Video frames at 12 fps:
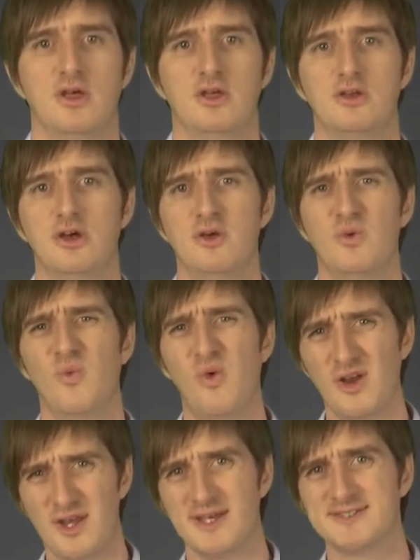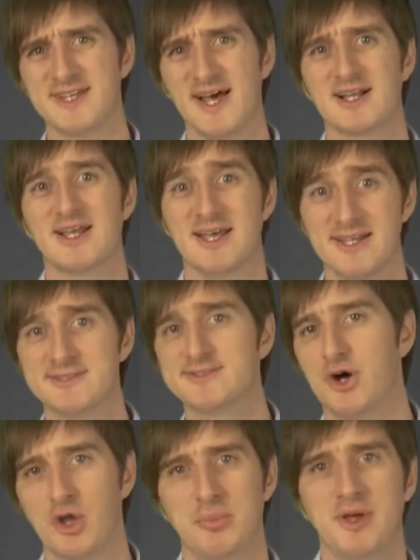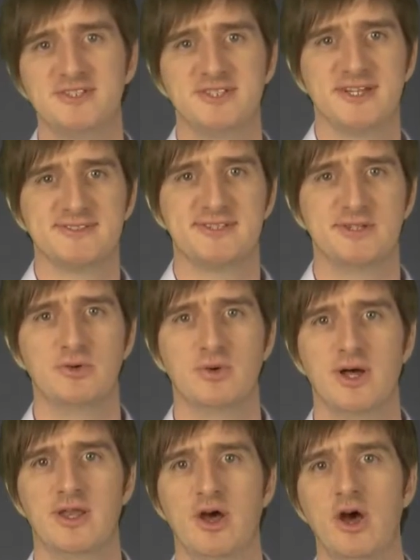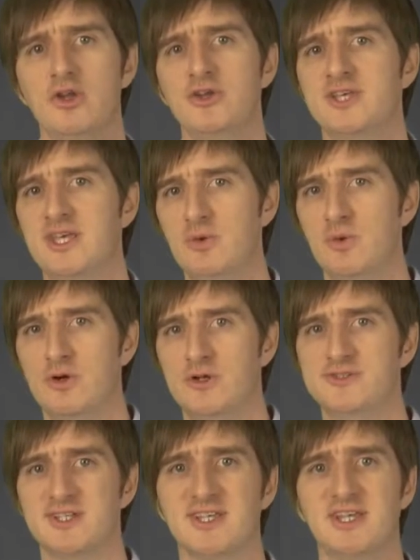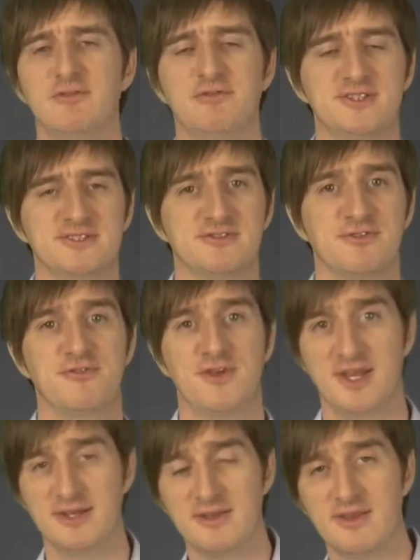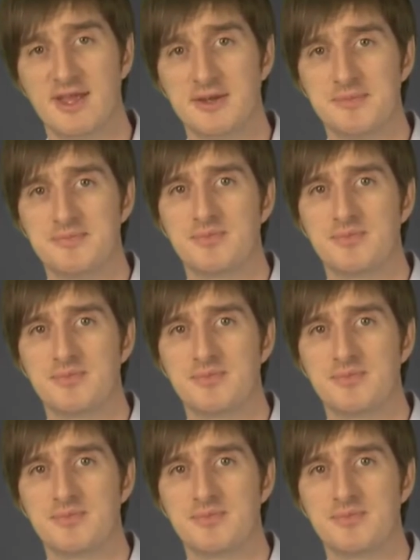Now, what exactly is on-page SEO and how do keywords and key phrases fit into that?